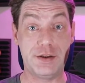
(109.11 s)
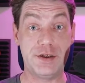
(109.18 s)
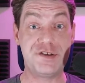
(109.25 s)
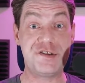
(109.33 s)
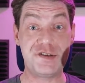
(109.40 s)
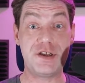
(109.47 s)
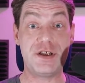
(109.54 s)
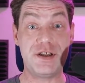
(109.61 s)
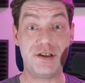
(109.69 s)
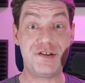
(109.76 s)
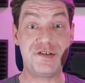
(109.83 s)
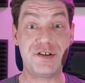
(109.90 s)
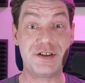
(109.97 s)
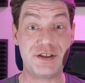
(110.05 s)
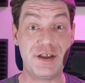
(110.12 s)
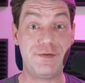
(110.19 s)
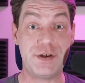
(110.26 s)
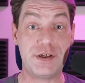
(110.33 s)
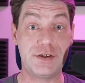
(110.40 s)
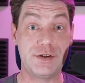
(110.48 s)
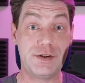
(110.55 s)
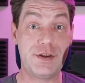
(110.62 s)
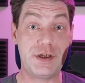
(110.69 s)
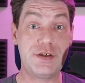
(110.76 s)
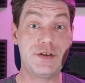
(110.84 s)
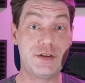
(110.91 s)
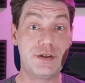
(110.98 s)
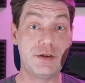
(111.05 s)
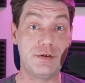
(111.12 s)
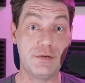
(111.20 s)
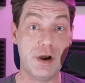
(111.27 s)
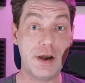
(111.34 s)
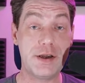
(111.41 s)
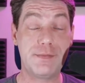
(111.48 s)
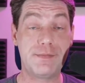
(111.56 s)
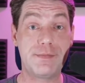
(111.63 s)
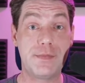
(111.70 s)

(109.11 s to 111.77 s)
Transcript: This is a difficult thing to do, right?